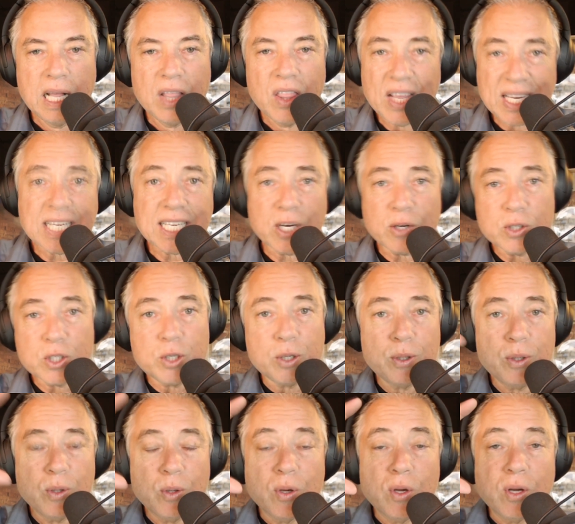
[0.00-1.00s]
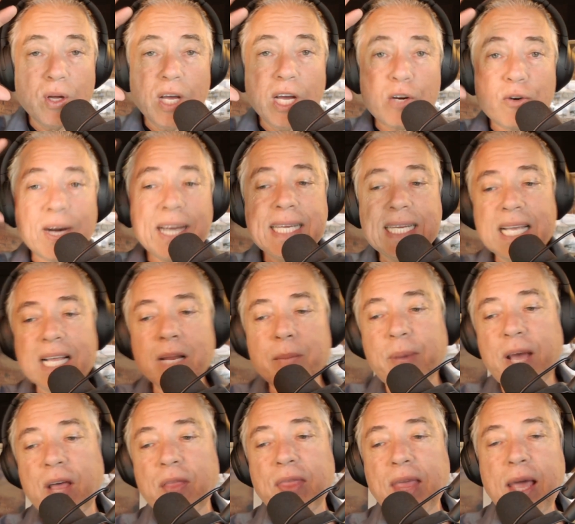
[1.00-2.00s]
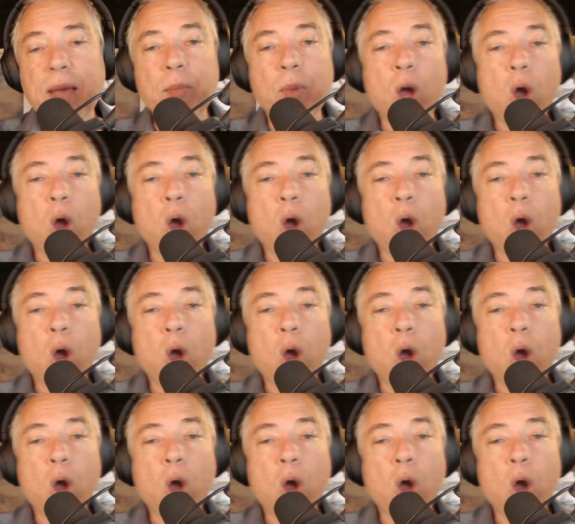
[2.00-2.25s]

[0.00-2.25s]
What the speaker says: that tells you a great deal about them.